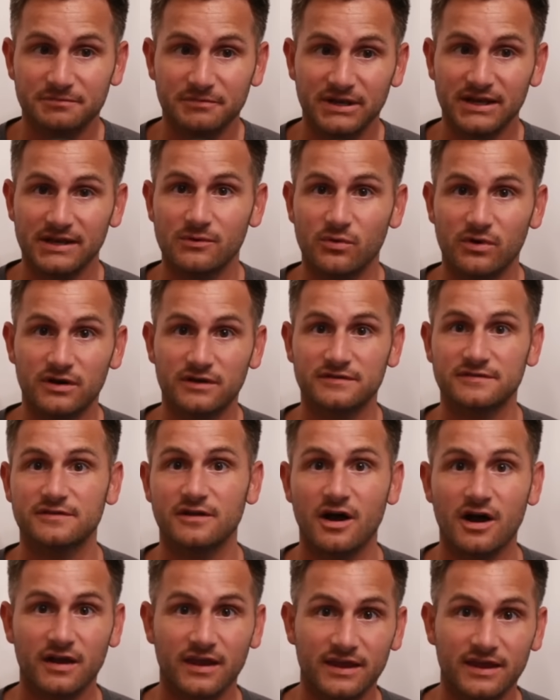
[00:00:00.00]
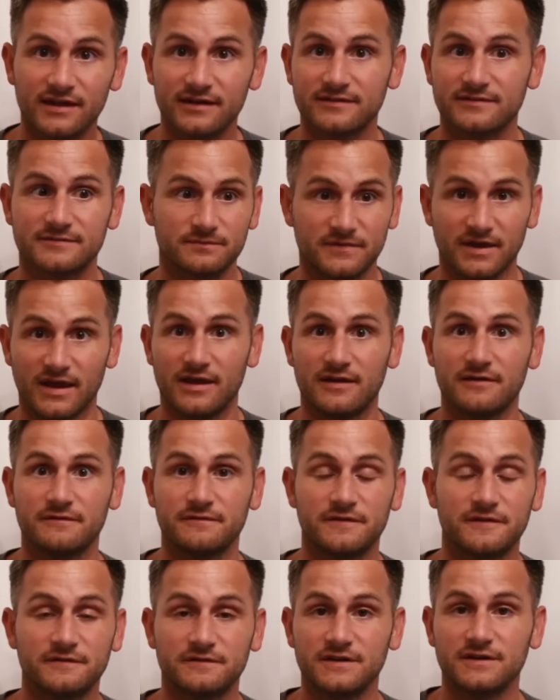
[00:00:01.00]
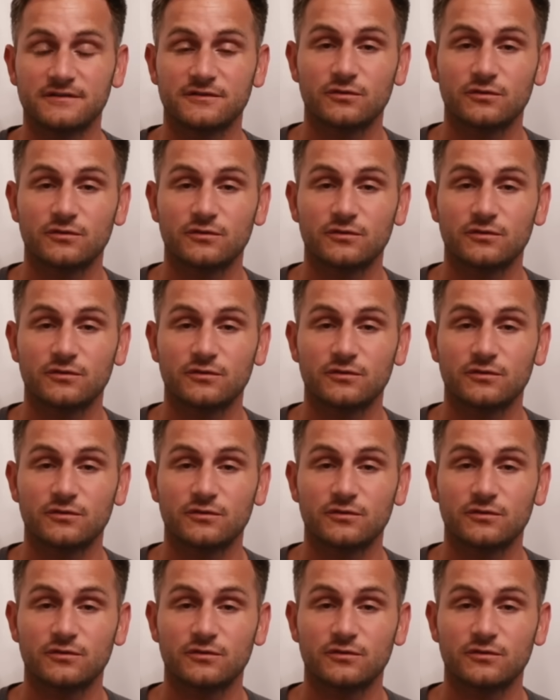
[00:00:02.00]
meaning when a stock hits 10, 15,